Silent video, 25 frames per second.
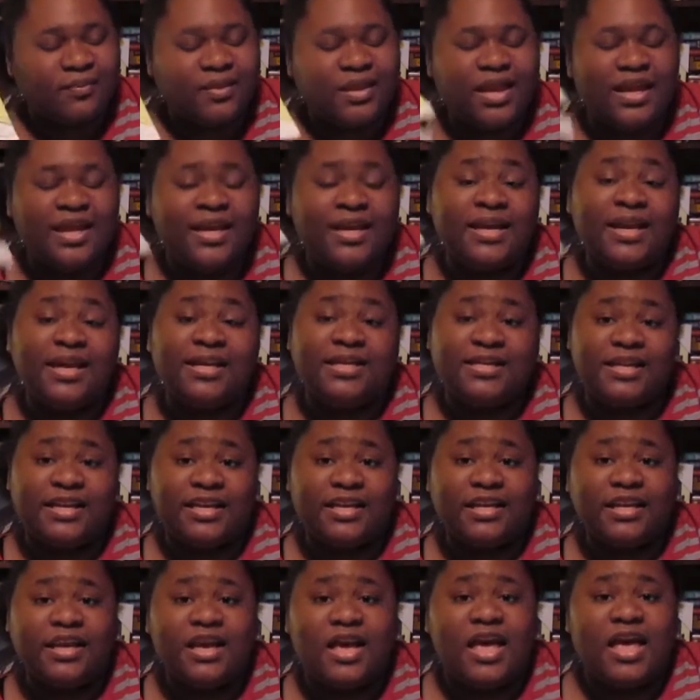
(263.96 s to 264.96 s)
And I
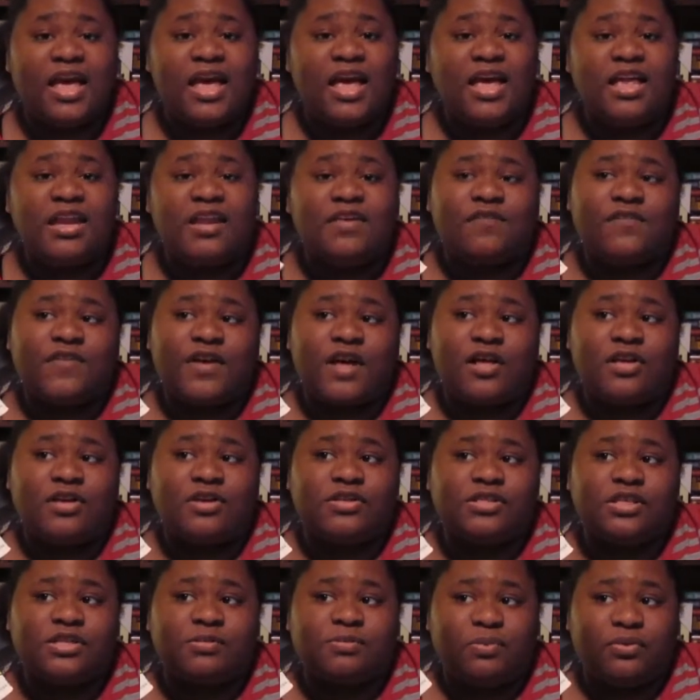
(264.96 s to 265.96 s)
did. And it
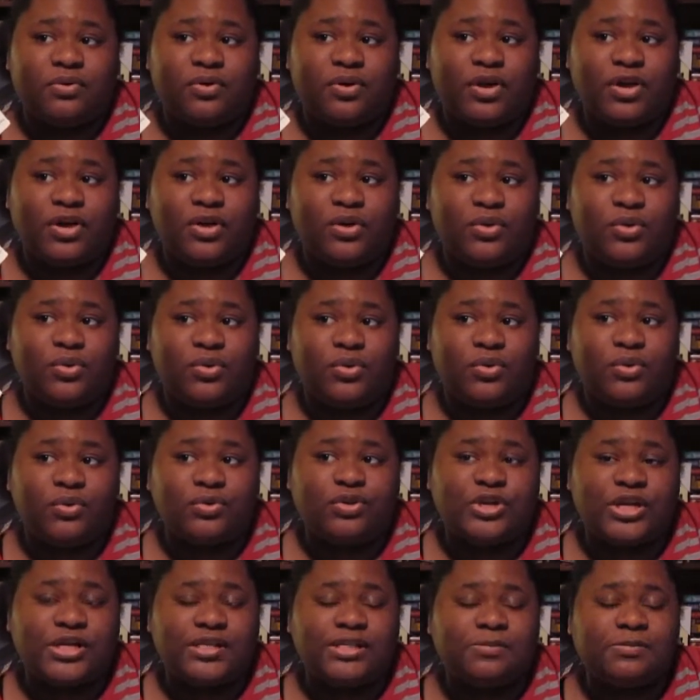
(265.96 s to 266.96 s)
follows this boy who
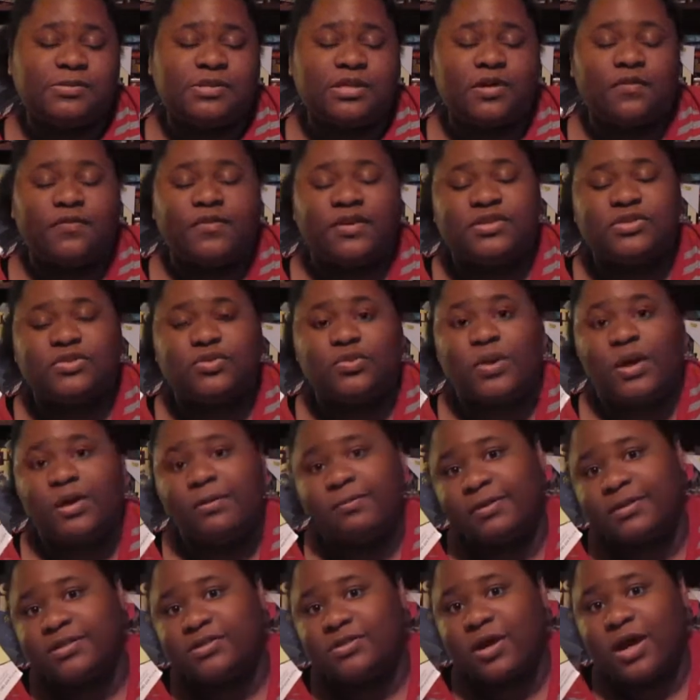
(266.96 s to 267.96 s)
checks himself into a
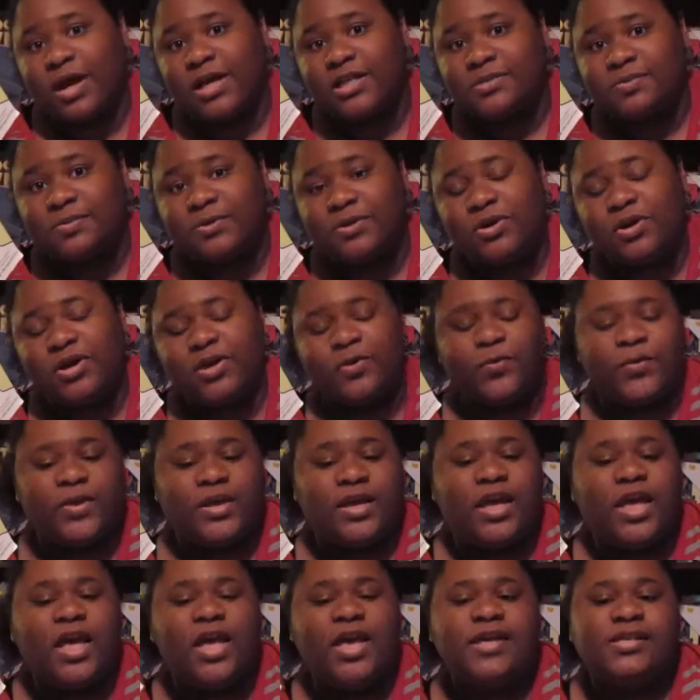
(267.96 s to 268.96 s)
mental hospital, and
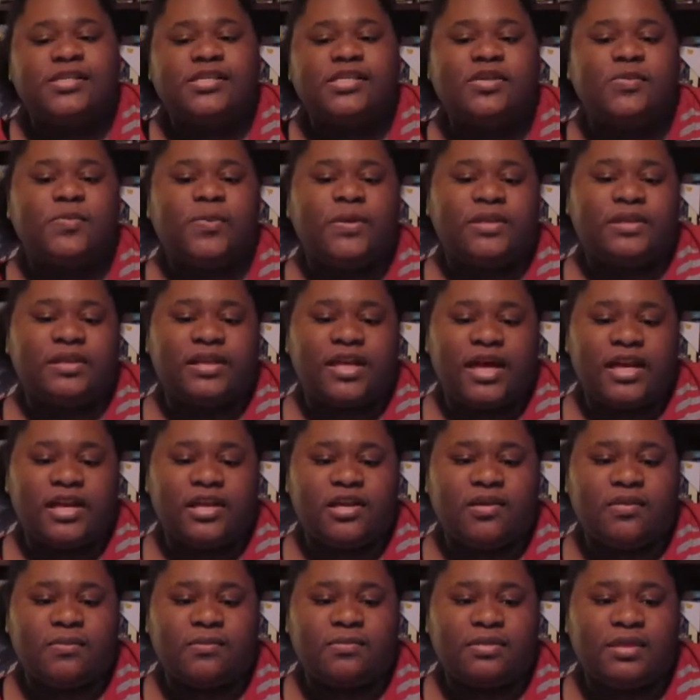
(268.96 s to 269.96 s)
we see what led
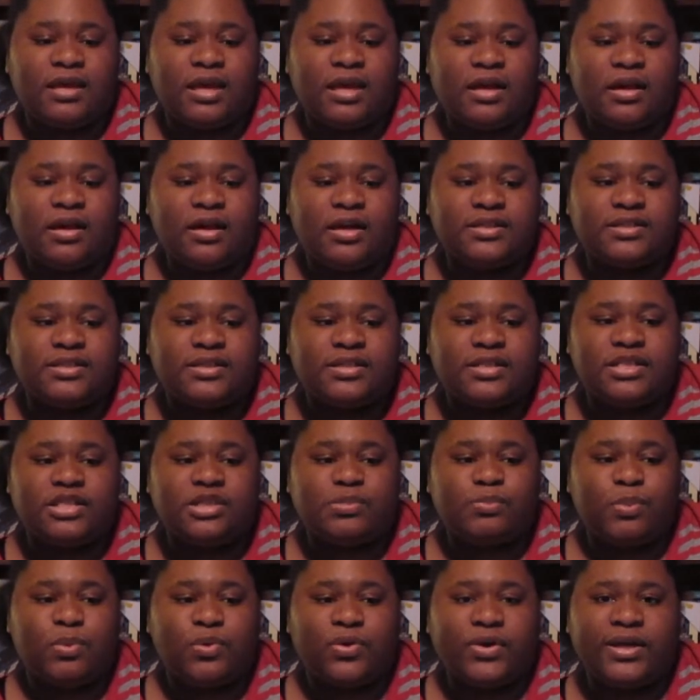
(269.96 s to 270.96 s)
him there into
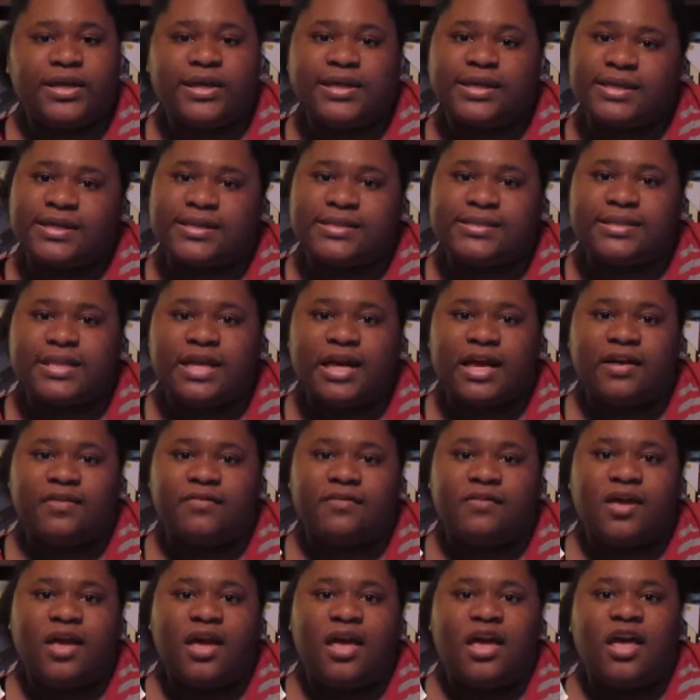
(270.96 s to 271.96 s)
this point in his
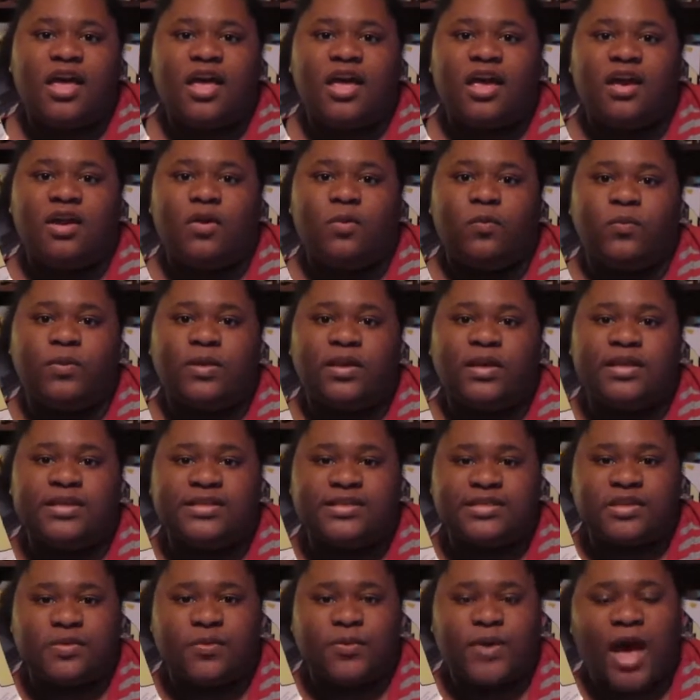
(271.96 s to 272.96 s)
life, and we
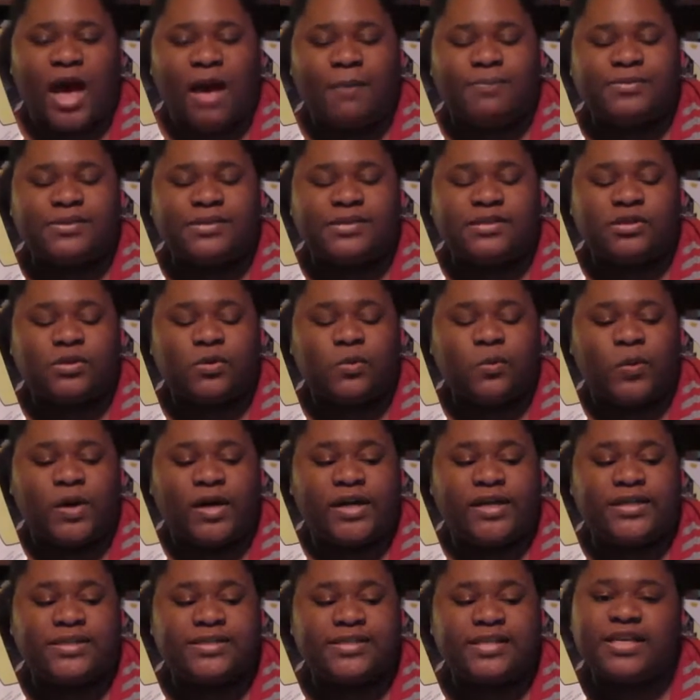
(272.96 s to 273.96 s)
see what happens to him
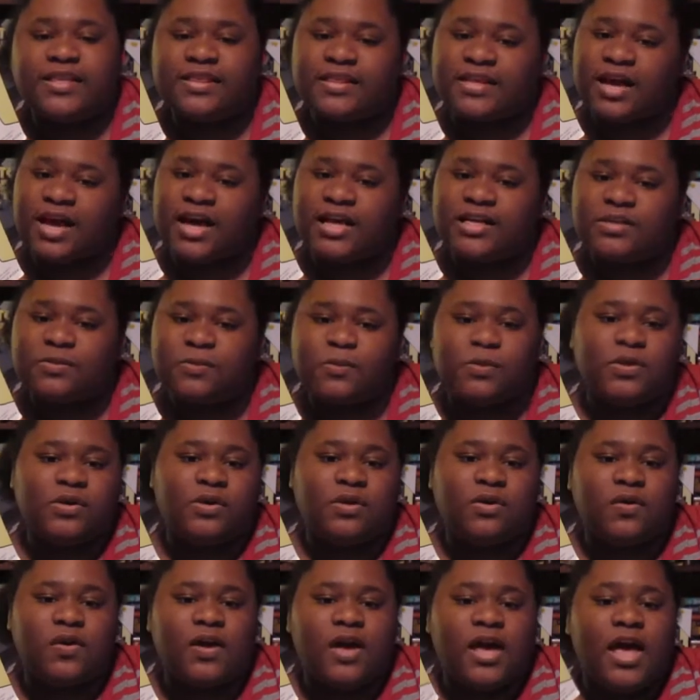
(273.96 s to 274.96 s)
while he's in the
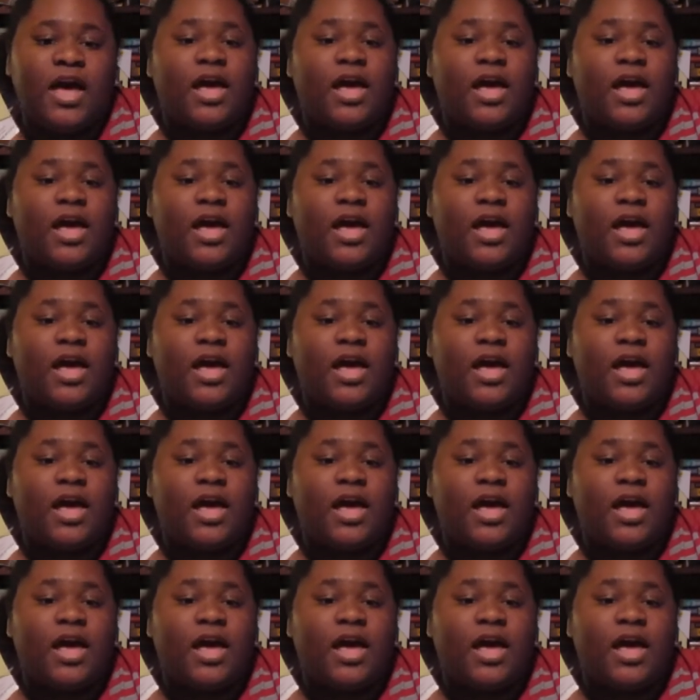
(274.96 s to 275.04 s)
hospital.